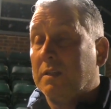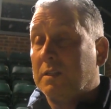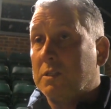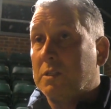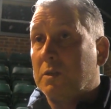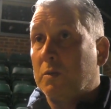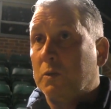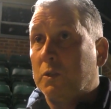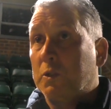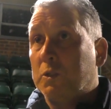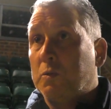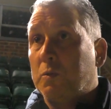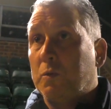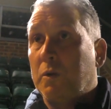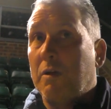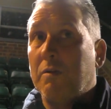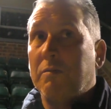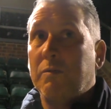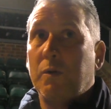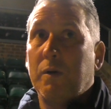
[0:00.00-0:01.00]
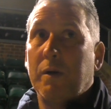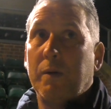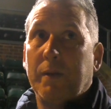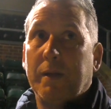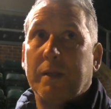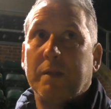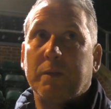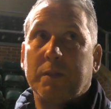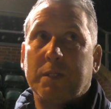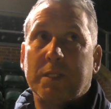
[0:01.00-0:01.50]
so we're just we're over where
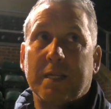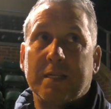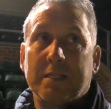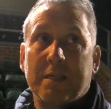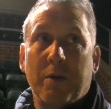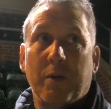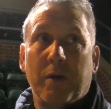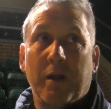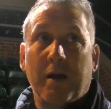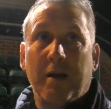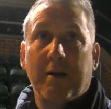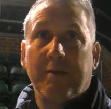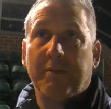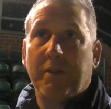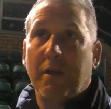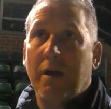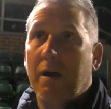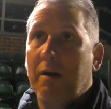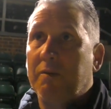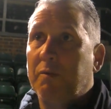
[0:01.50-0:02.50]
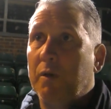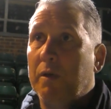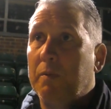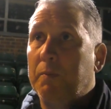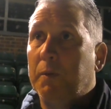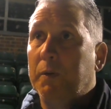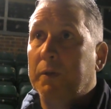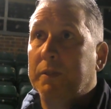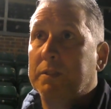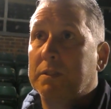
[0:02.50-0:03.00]
we, we set out our half, halfway
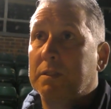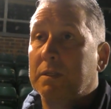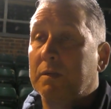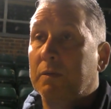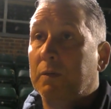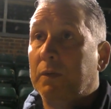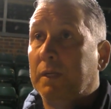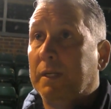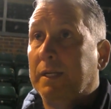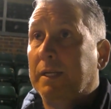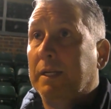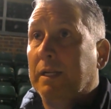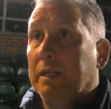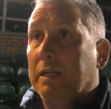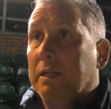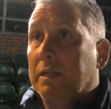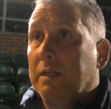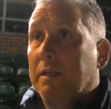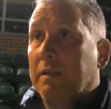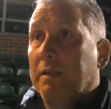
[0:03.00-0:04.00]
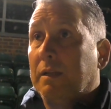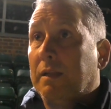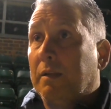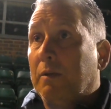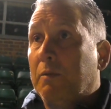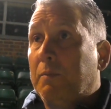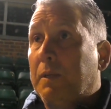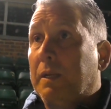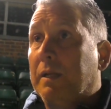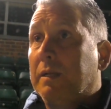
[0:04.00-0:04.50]
point so you know,
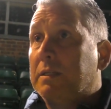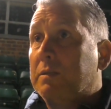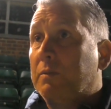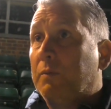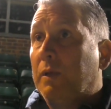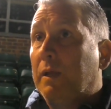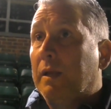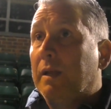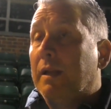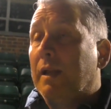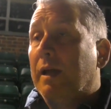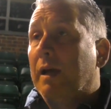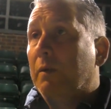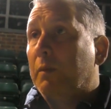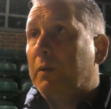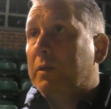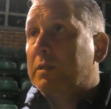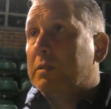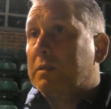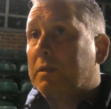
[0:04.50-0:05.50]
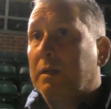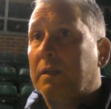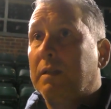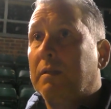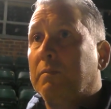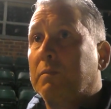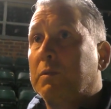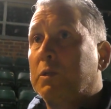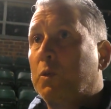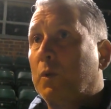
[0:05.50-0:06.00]
it'd be nice if we can get nine wins and get
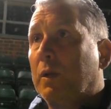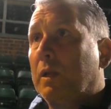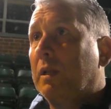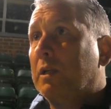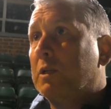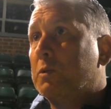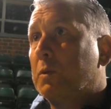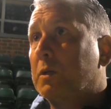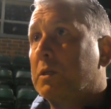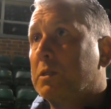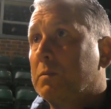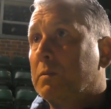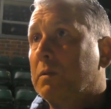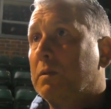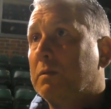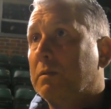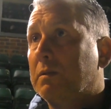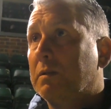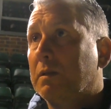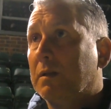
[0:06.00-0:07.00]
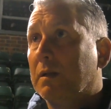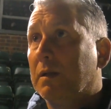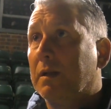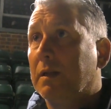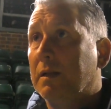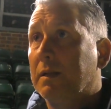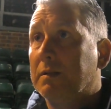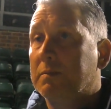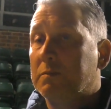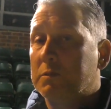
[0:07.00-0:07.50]
them as quickly as possible
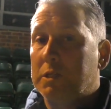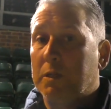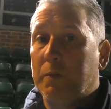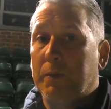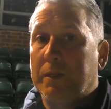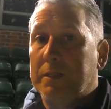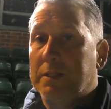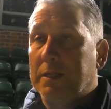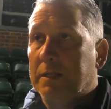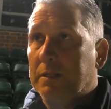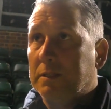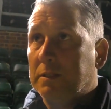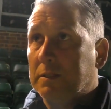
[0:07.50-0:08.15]
and then see where it takes